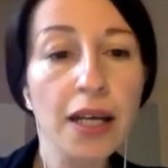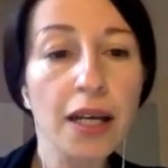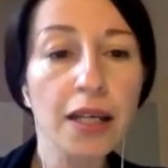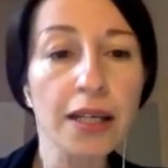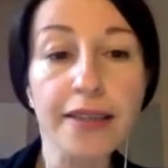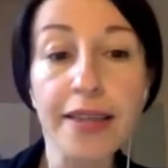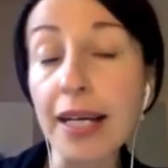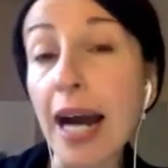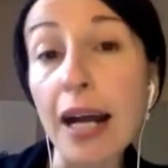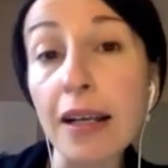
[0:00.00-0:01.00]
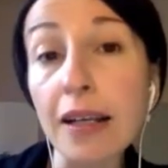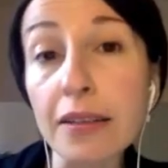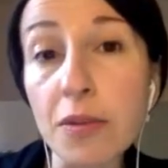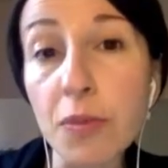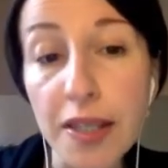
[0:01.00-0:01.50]
in St. Gallen,
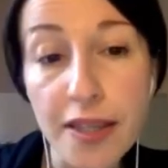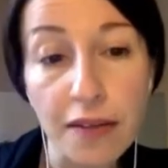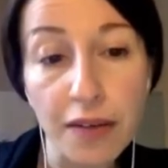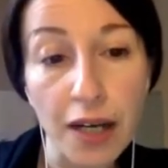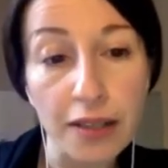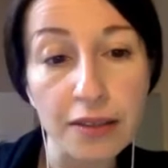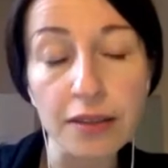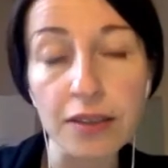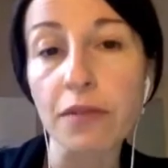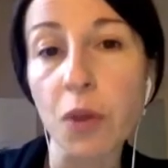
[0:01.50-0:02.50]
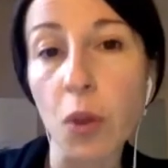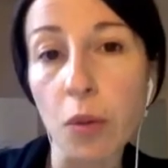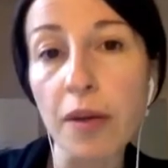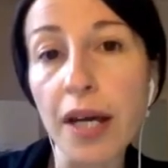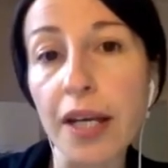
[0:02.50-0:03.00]
in Switzerland, in
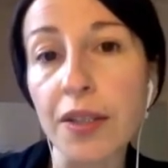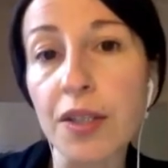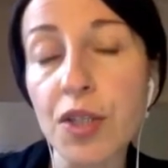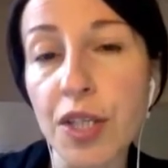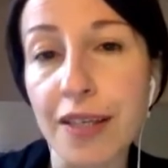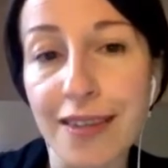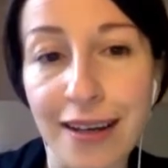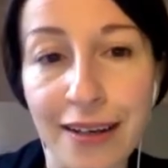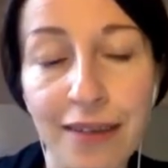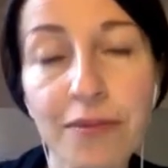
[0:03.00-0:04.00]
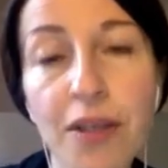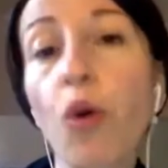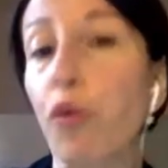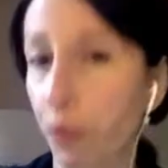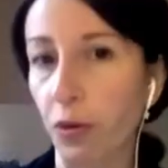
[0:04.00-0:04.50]
Rome, and Cesena.
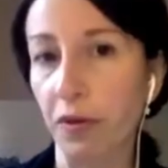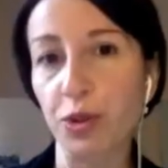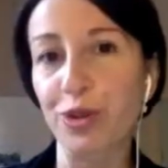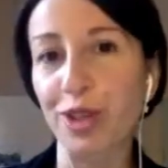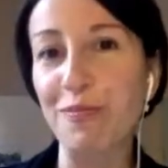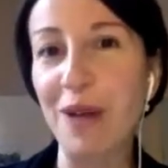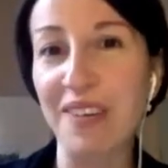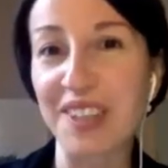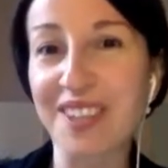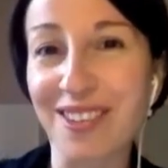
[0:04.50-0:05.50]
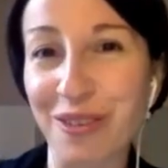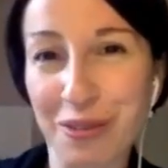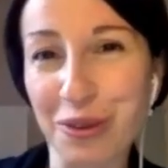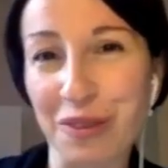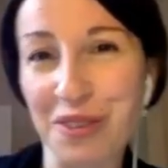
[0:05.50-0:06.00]
Of course, also in Paris.
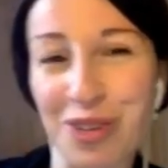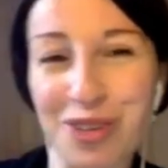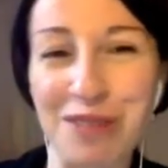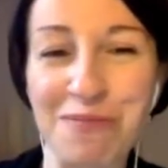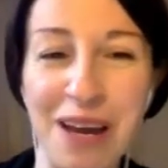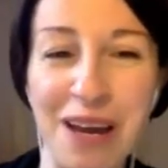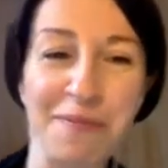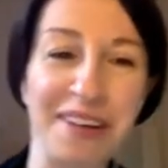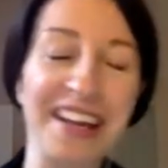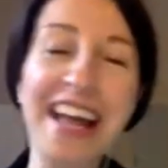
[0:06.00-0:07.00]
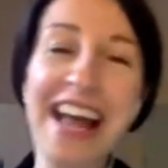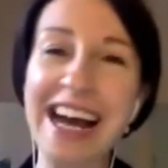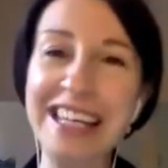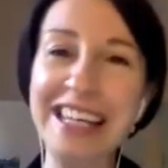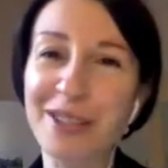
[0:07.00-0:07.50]
But I
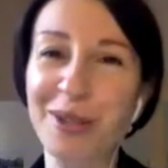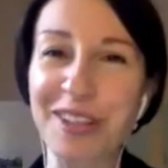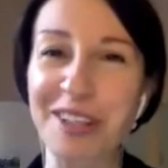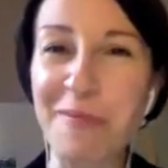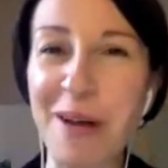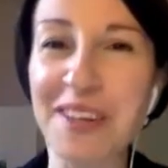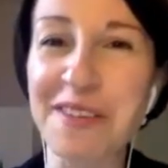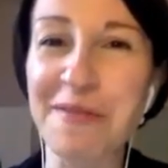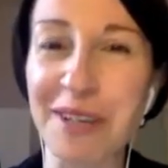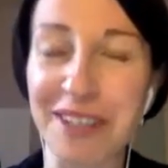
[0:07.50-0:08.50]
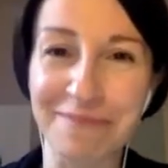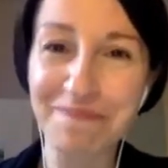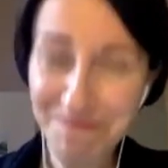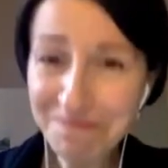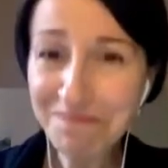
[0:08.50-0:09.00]
excluded Paris
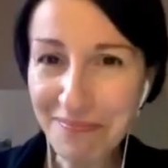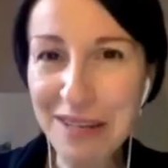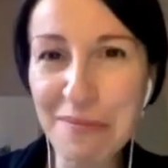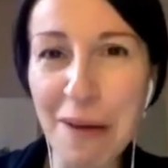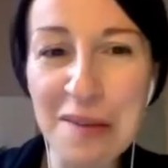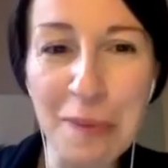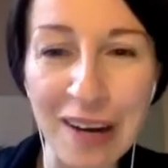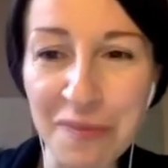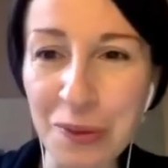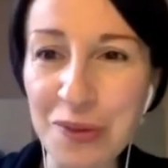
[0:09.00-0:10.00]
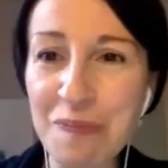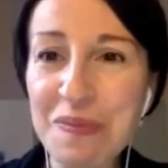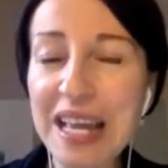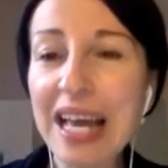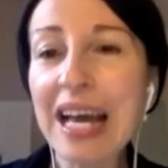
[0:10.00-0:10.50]
by purpose.
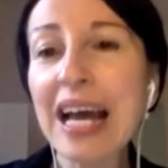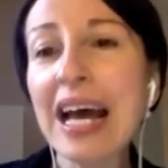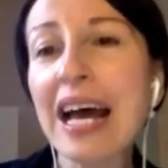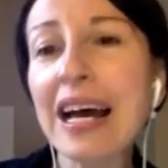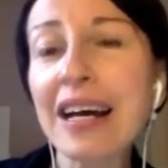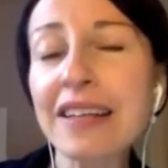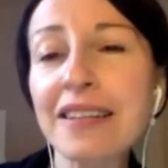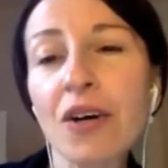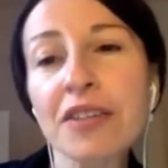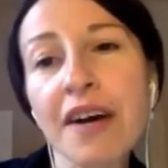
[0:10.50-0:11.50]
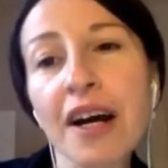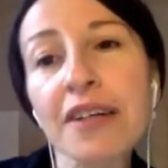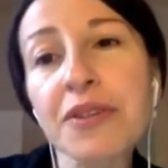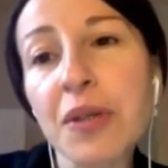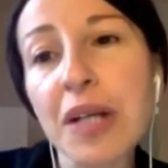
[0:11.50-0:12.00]
And on the
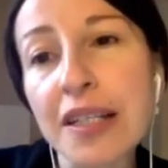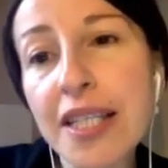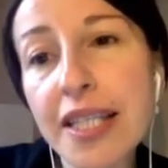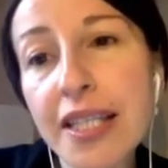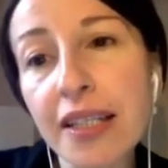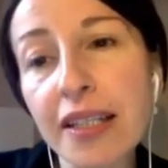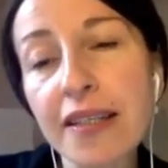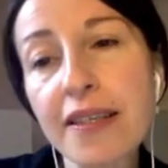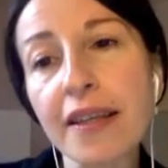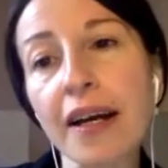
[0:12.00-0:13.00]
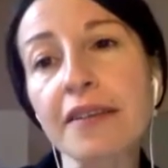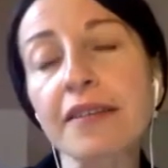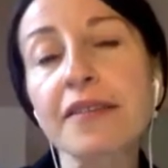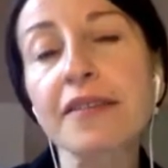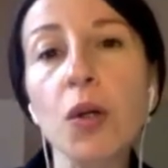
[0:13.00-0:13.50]
right, you can see instead
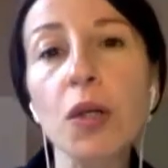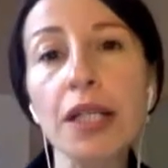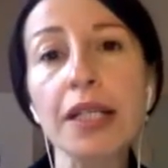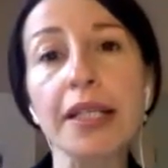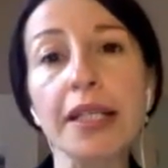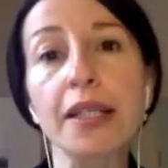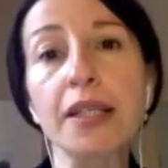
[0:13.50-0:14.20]
the only